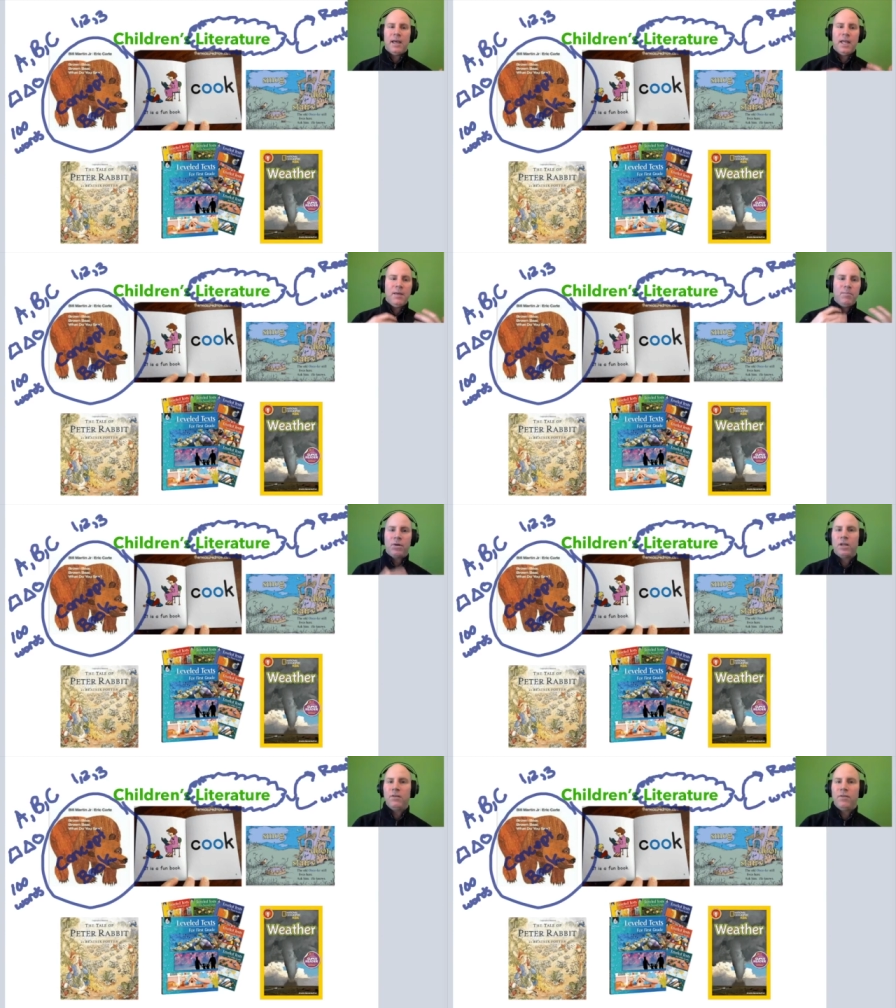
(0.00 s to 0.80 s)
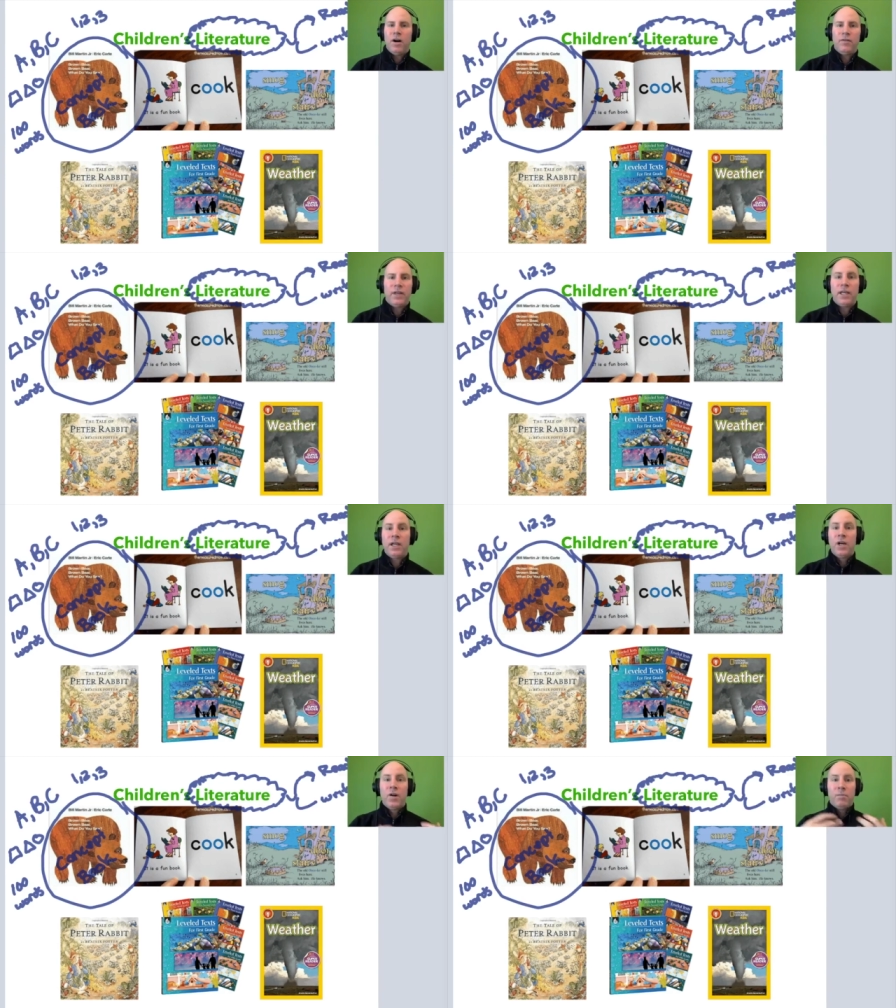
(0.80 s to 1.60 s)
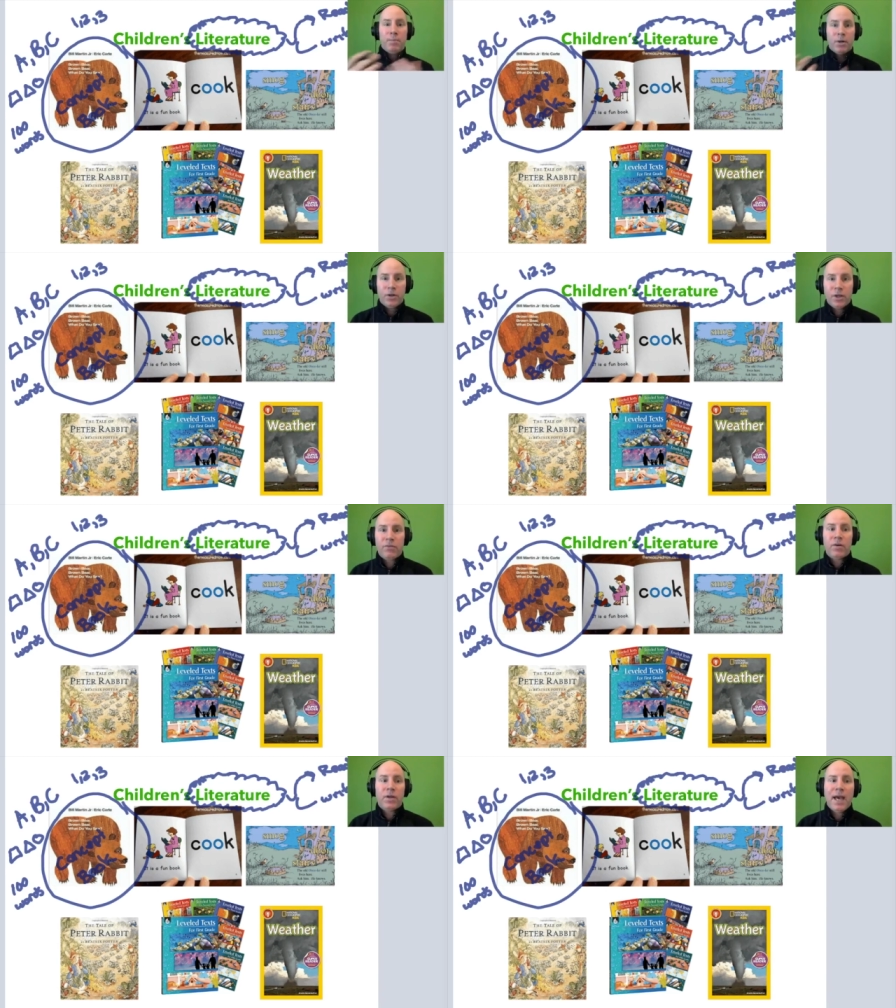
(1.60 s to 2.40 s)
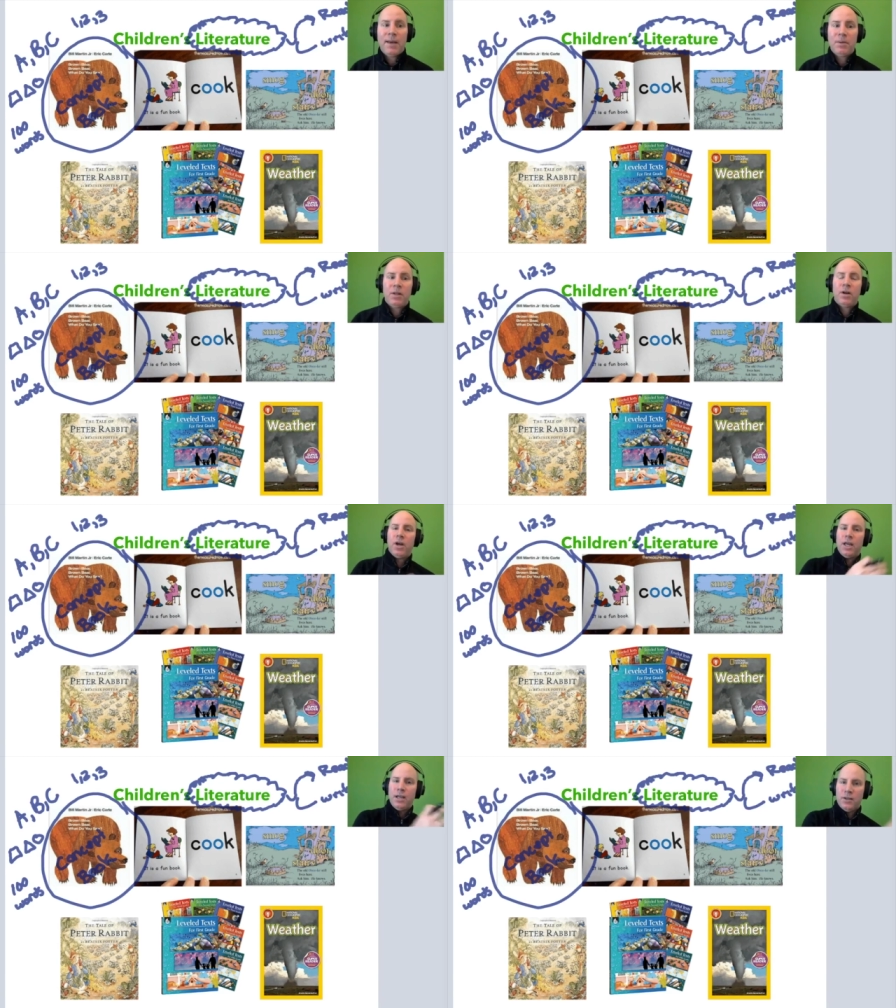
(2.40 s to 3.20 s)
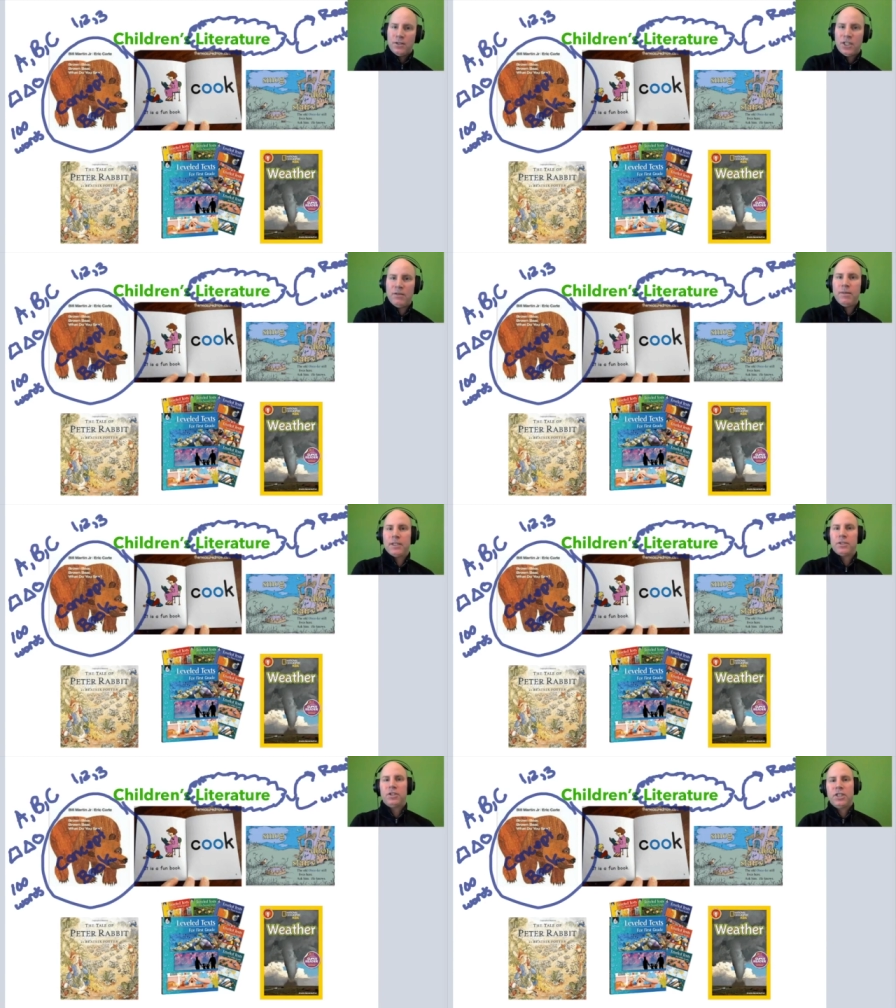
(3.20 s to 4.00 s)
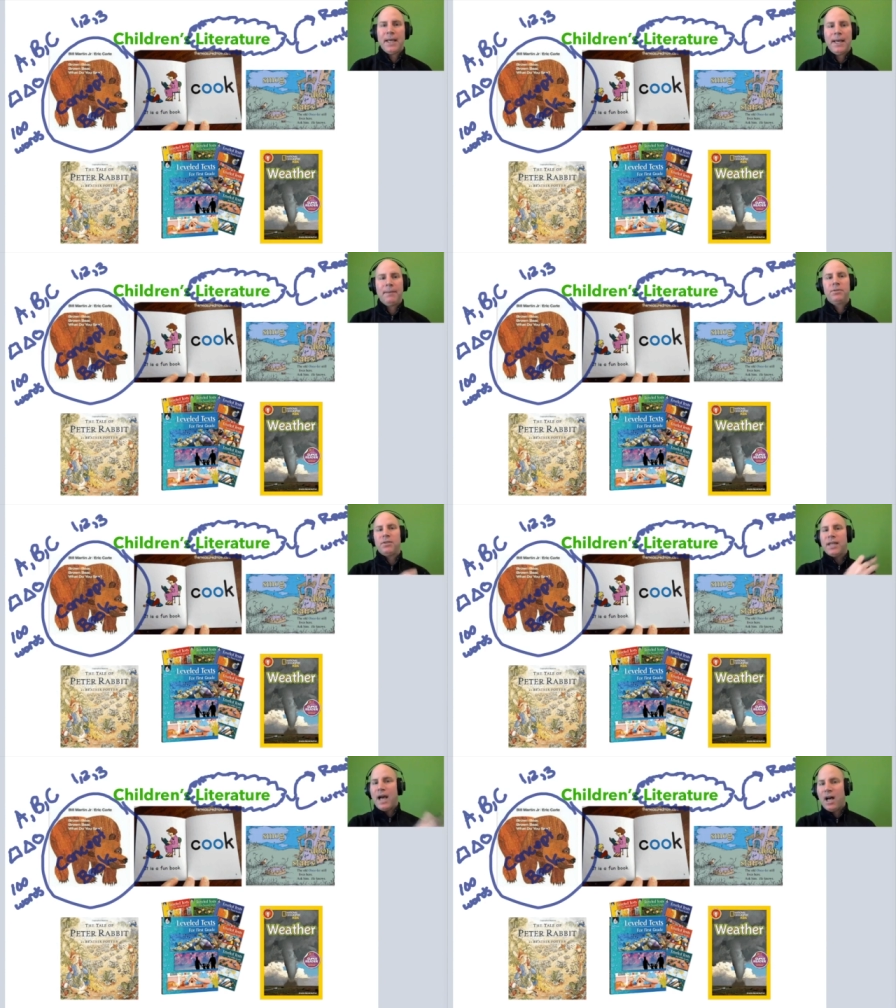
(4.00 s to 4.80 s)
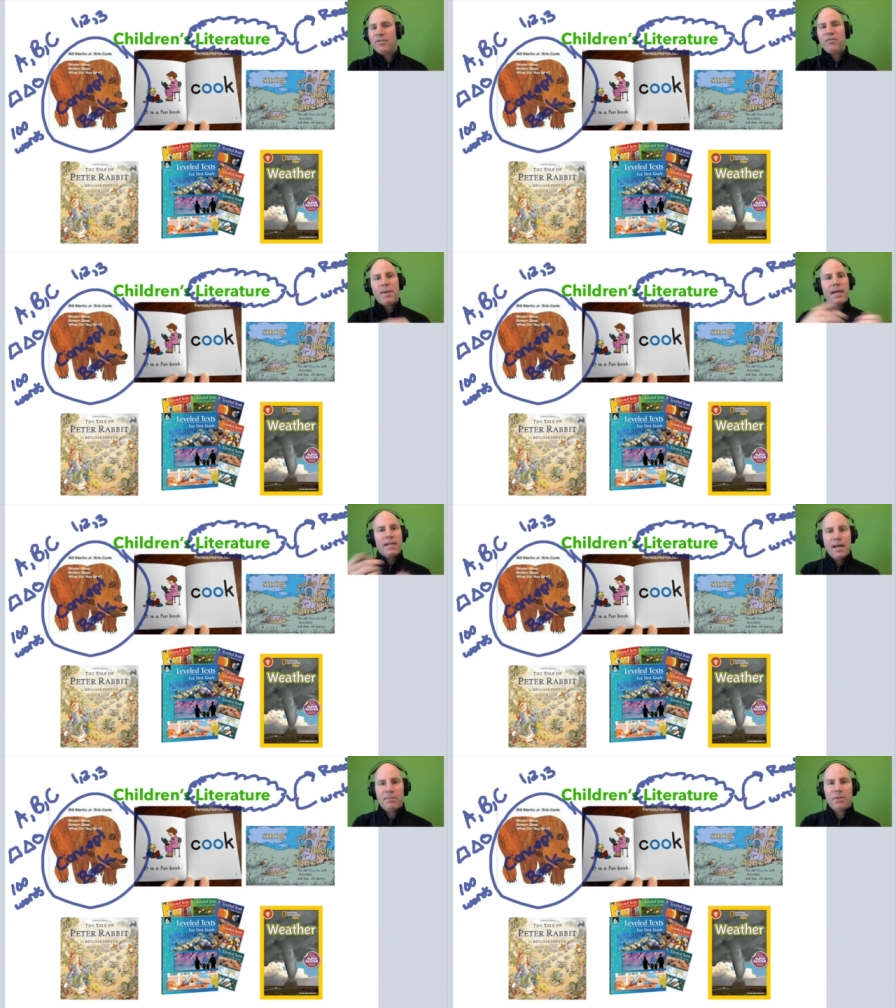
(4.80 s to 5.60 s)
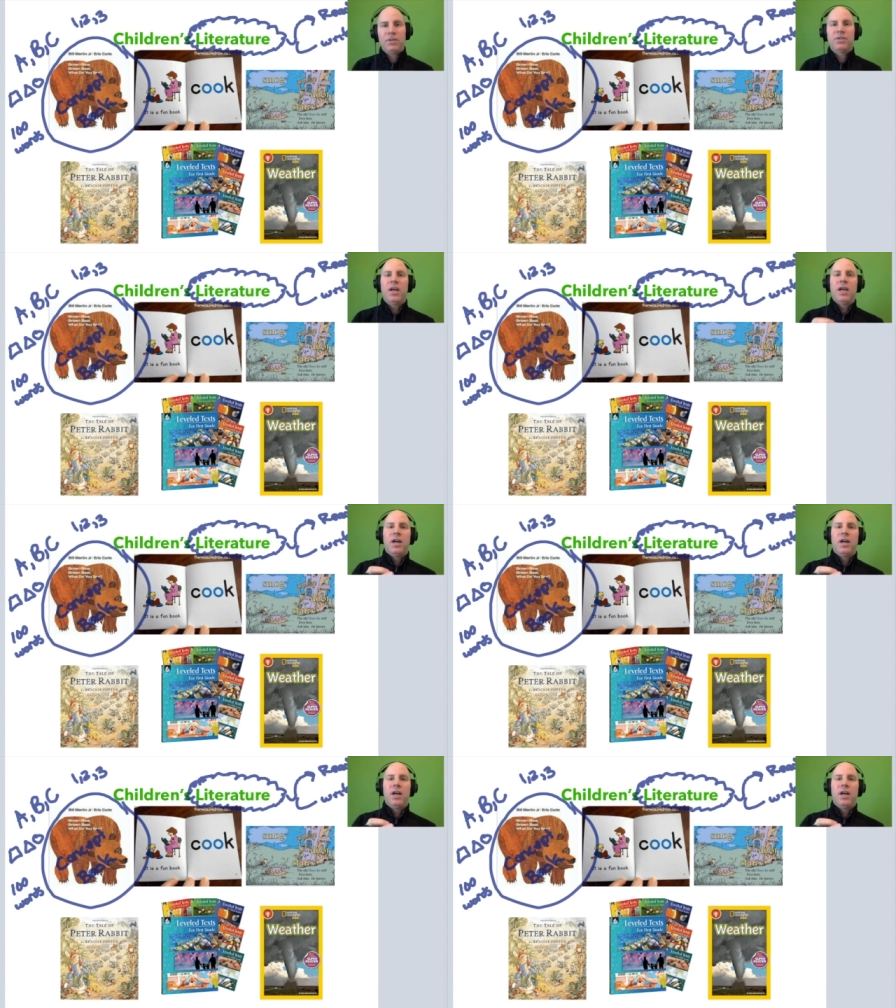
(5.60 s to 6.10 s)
Any book involving building vocabulary, geometric shapes, the alphabet, numbers,